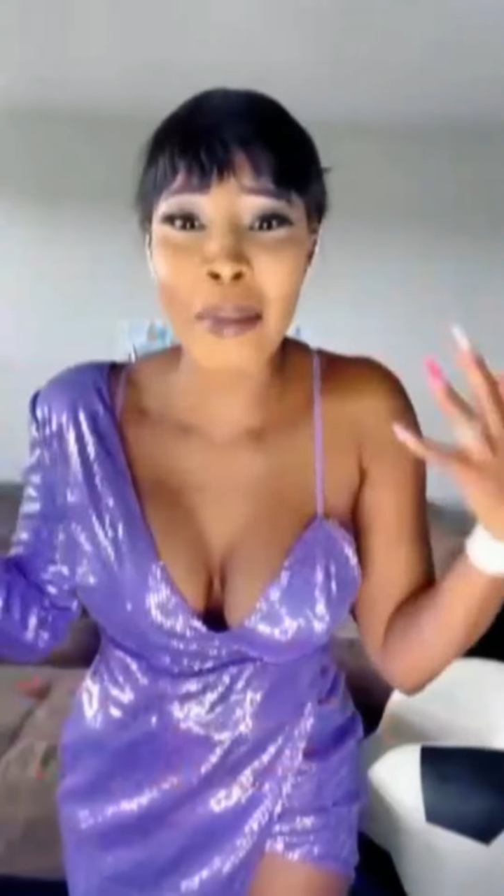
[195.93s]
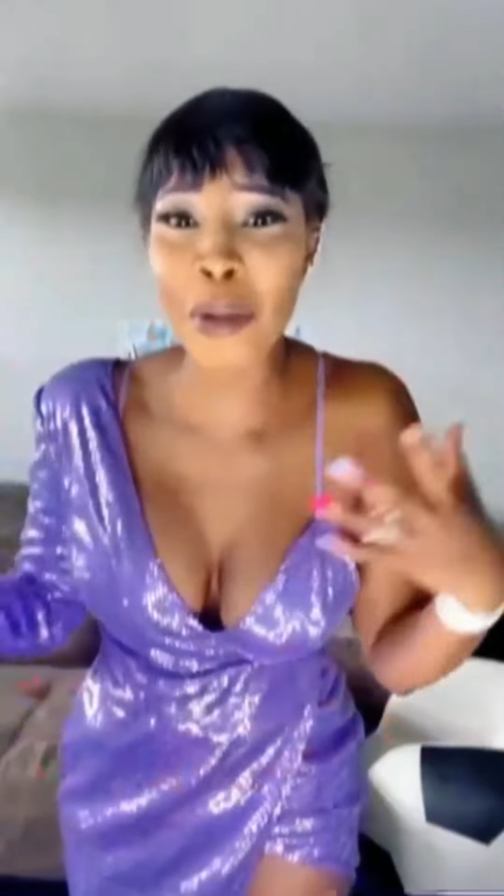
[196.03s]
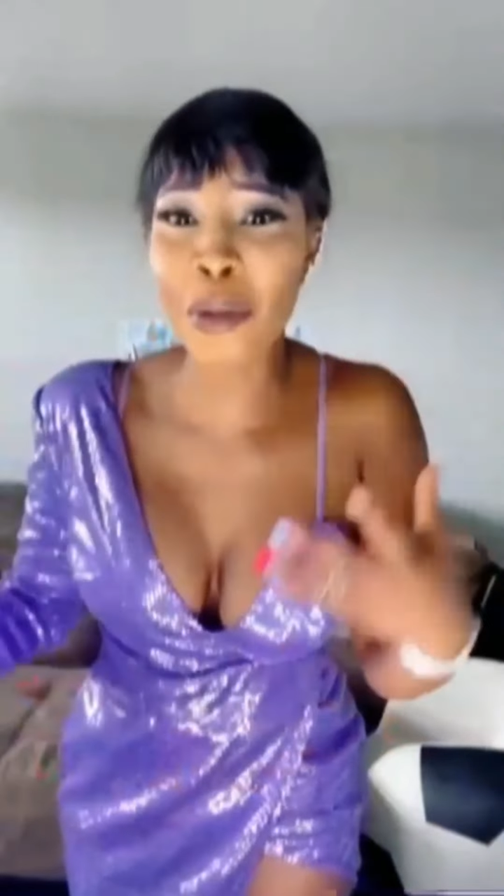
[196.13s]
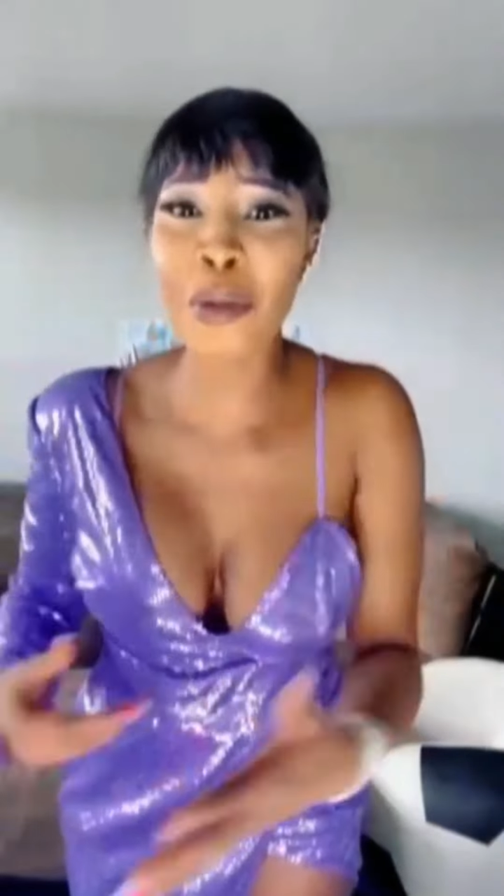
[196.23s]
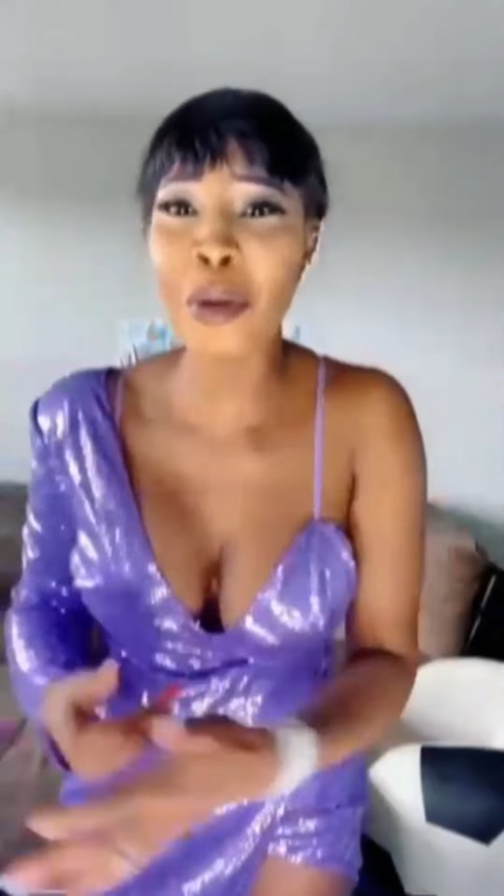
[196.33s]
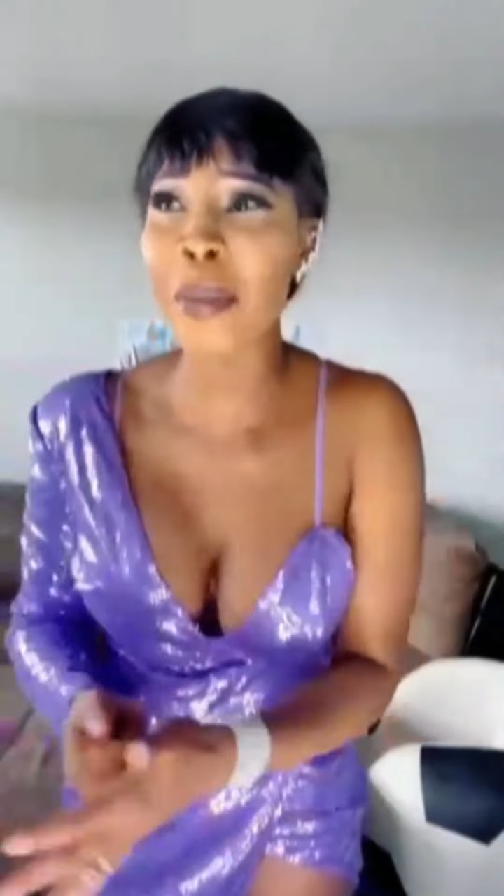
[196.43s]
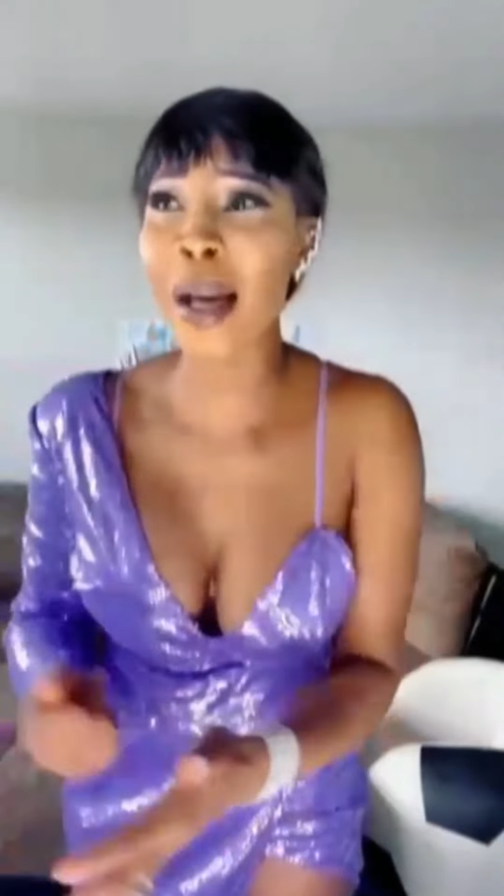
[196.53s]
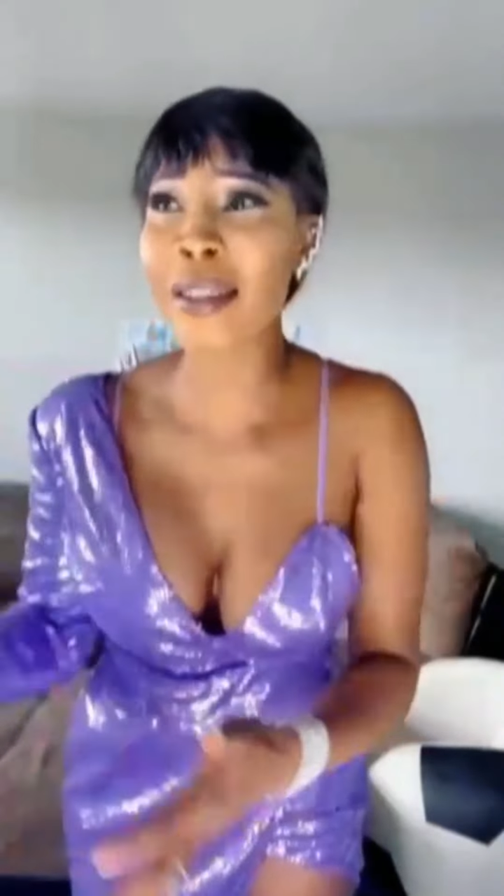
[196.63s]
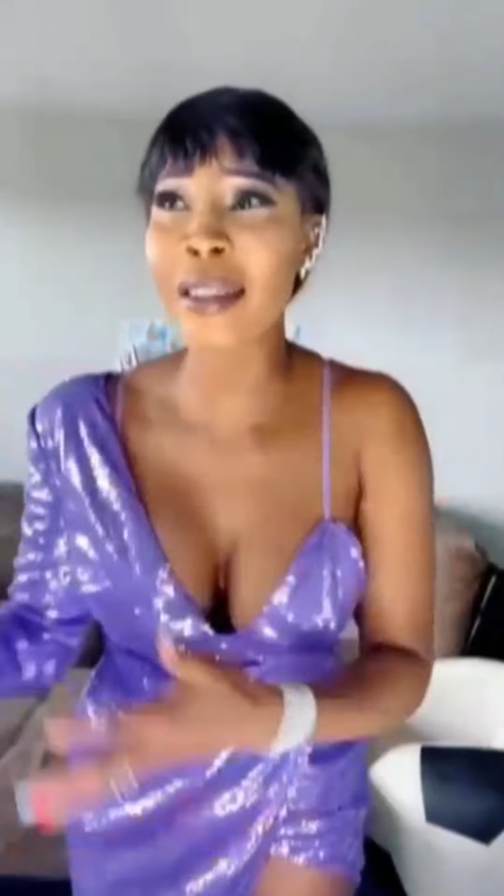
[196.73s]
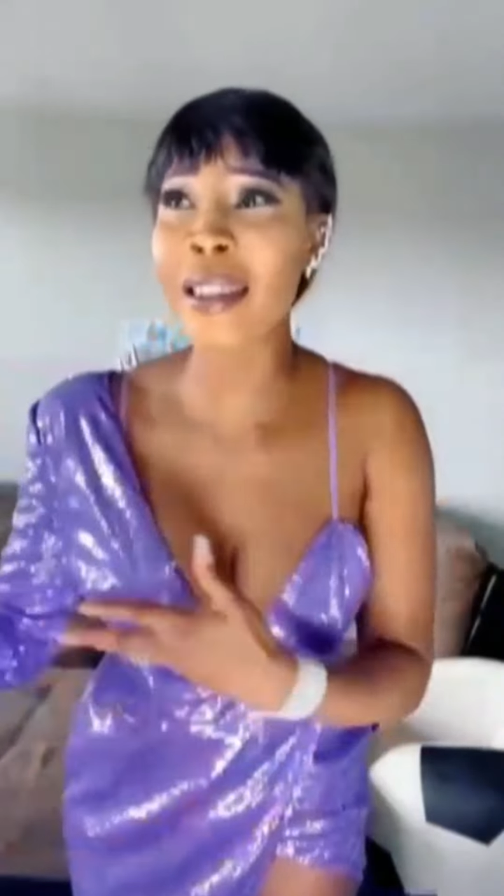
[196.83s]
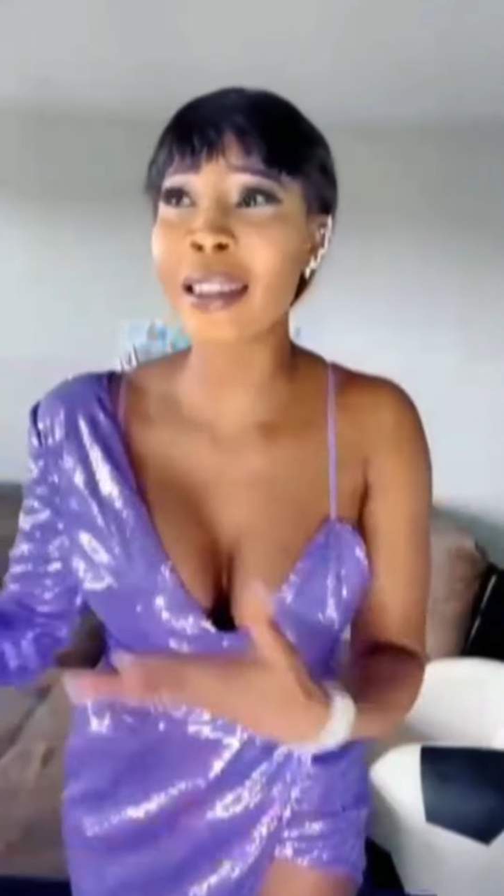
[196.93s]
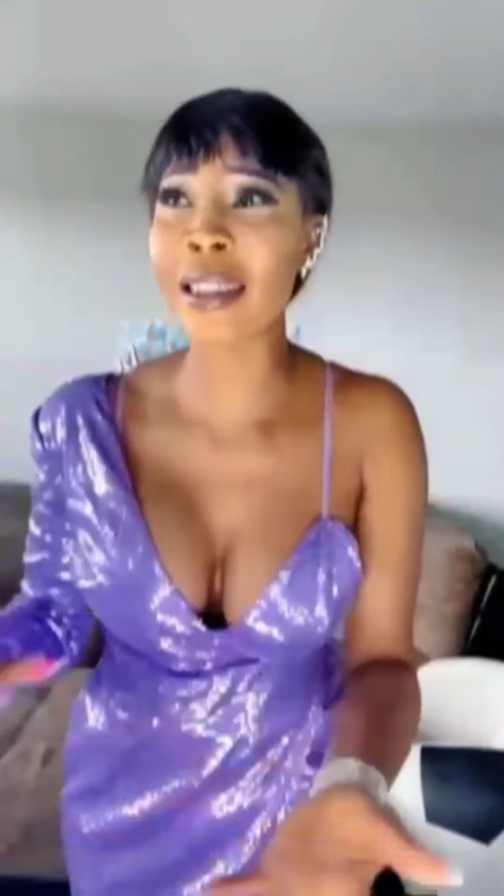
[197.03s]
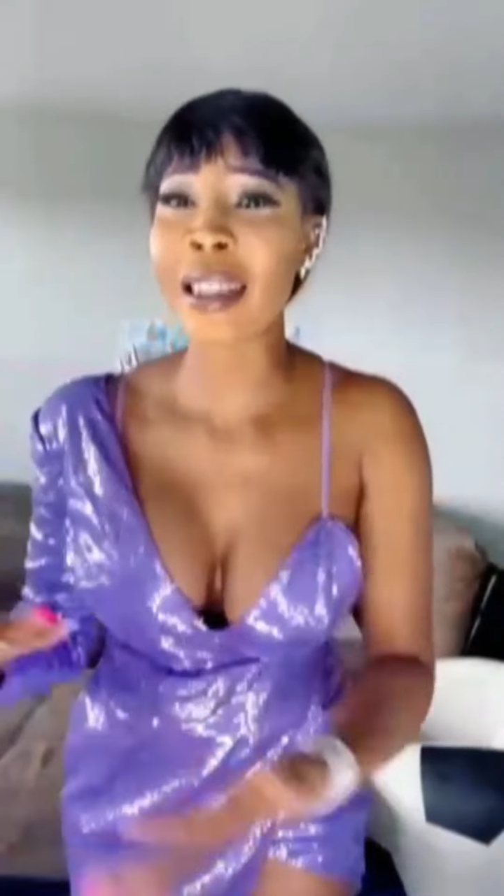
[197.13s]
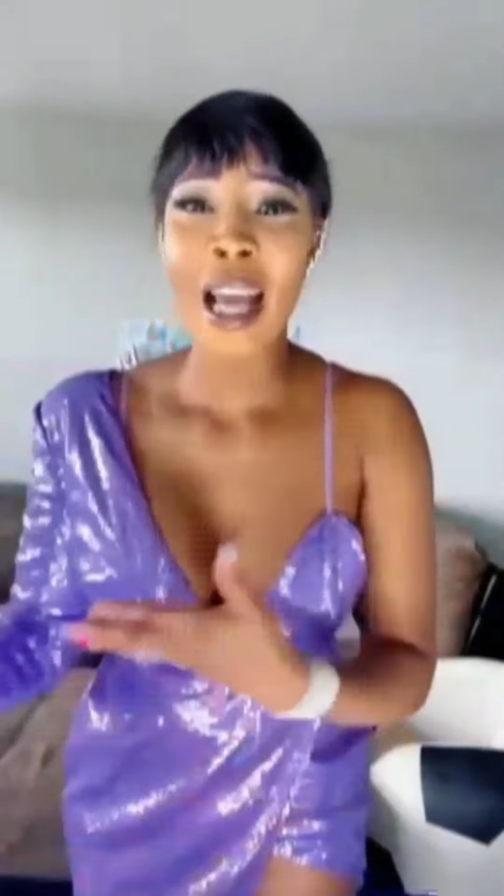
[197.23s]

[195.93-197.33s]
I don't know about this